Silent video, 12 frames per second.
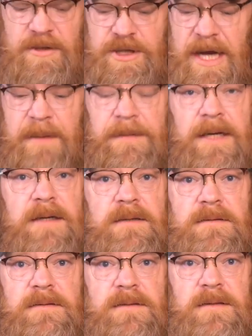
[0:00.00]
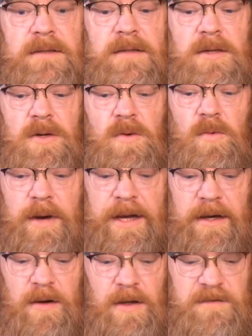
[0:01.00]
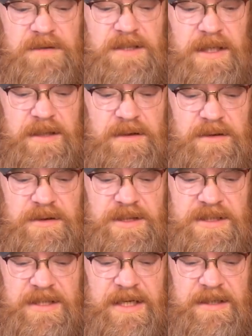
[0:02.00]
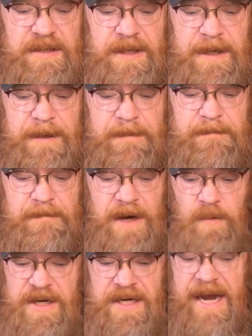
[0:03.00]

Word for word: there shopping when all of a sudden she said, uh, I